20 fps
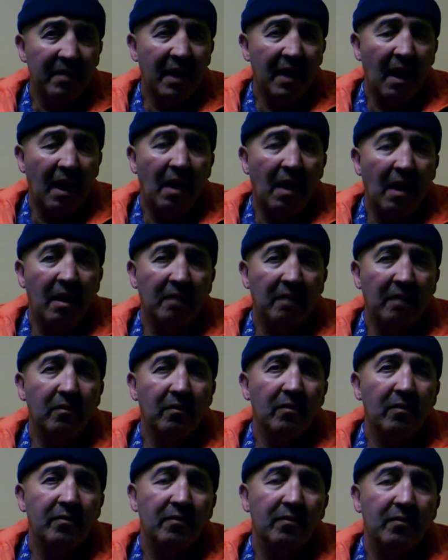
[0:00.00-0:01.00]
I'll go
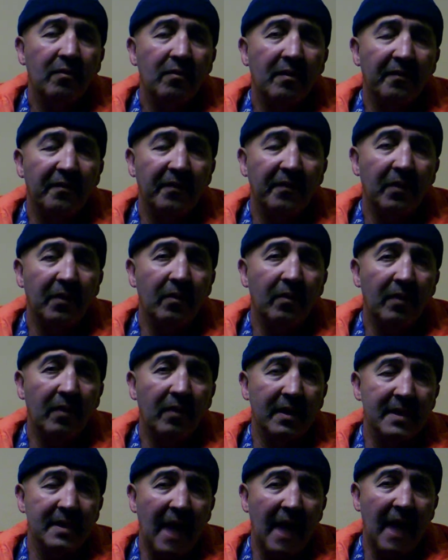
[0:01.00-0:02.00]
through a few
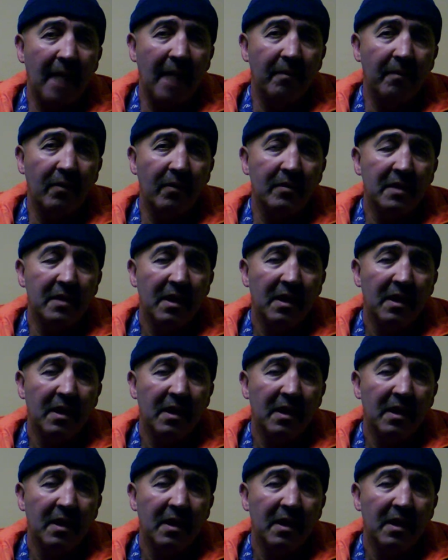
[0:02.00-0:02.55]
examples,